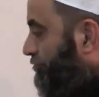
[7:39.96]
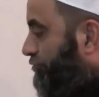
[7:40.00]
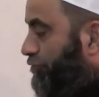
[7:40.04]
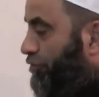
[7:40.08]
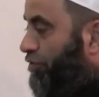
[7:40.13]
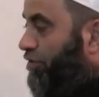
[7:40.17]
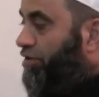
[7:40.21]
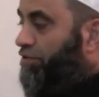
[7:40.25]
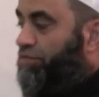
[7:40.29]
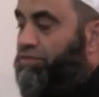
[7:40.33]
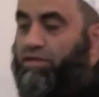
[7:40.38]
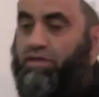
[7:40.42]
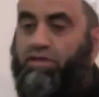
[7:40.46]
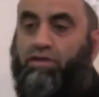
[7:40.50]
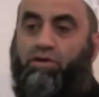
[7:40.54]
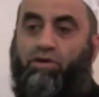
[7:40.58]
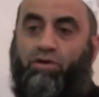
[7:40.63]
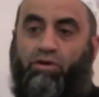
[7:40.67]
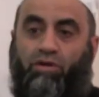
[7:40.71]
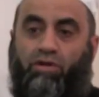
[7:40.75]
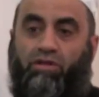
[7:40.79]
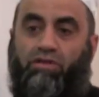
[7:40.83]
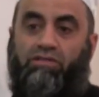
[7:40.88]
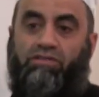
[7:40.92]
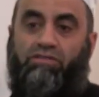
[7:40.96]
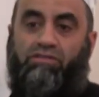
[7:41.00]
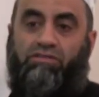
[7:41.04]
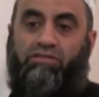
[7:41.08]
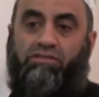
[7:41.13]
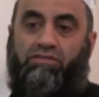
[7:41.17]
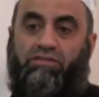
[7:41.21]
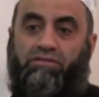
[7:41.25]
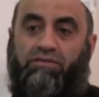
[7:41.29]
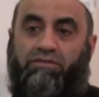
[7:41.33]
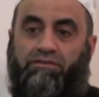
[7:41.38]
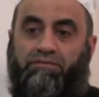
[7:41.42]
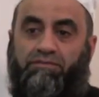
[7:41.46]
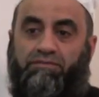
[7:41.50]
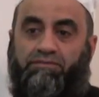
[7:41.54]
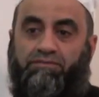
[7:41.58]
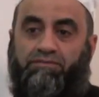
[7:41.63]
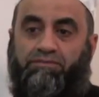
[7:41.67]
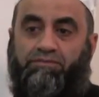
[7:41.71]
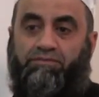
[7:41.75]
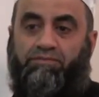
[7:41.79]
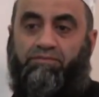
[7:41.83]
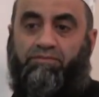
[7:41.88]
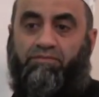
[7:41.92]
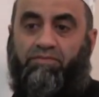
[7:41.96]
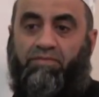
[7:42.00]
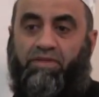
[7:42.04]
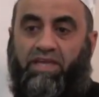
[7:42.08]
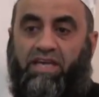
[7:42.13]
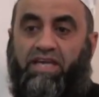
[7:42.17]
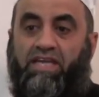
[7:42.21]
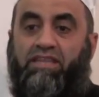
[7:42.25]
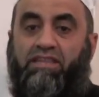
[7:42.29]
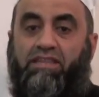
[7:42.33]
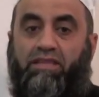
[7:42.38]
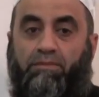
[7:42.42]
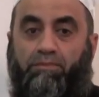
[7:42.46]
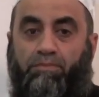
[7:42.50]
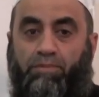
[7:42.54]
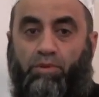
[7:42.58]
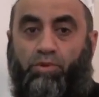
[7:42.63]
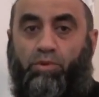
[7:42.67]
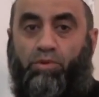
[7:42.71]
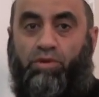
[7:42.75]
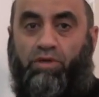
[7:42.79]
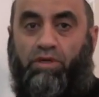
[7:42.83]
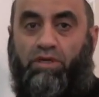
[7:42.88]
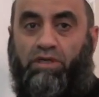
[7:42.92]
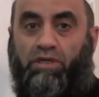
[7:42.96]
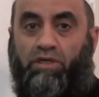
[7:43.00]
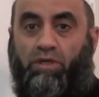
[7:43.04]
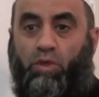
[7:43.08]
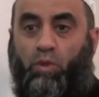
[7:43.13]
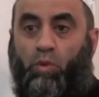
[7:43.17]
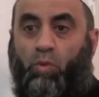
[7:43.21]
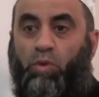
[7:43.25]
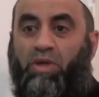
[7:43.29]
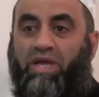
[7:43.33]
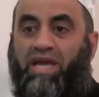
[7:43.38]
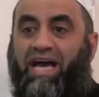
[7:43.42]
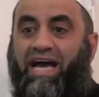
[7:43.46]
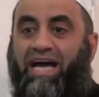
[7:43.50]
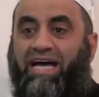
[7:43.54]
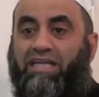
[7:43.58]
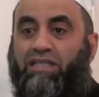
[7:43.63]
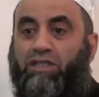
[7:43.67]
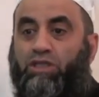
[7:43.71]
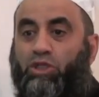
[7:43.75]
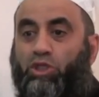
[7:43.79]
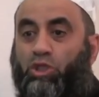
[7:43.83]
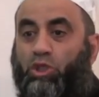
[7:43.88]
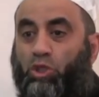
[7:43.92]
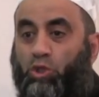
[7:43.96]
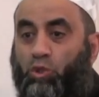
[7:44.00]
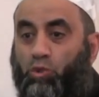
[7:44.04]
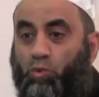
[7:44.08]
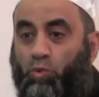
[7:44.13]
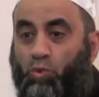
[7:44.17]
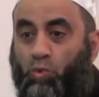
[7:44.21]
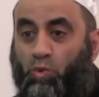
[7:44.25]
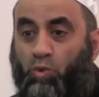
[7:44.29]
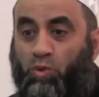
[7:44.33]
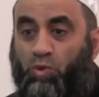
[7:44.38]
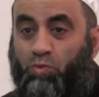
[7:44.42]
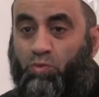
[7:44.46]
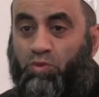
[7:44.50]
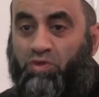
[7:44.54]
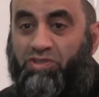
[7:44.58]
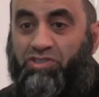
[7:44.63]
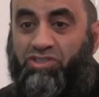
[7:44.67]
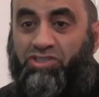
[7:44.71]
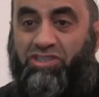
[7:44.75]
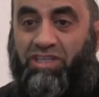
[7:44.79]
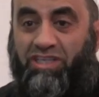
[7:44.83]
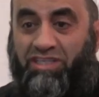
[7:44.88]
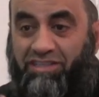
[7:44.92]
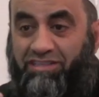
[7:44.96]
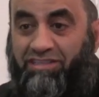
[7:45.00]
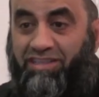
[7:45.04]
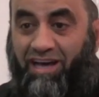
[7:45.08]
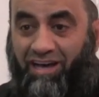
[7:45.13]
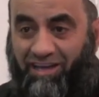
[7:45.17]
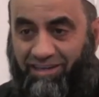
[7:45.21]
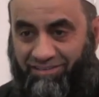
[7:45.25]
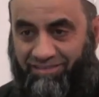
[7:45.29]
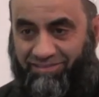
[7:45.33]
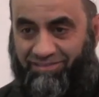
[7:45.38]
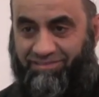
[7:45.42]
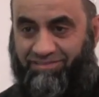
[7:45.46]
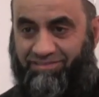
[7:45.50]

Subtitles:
For the girls, in the plural, we add noon with shadda.